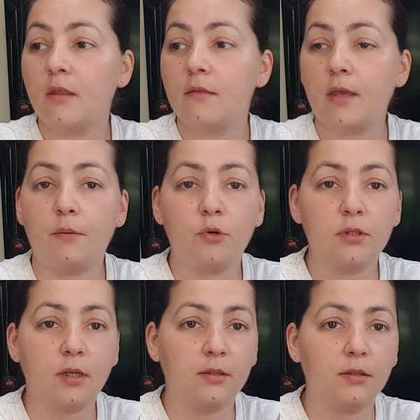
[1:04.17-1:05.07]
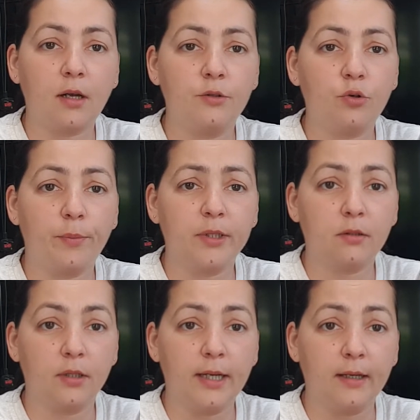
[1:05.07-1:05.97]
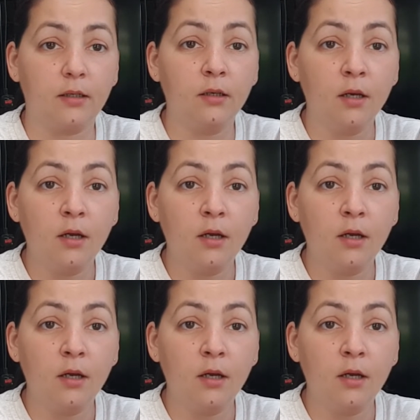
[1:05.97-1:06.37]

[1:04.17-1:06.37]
thermostat, a hydrometer in,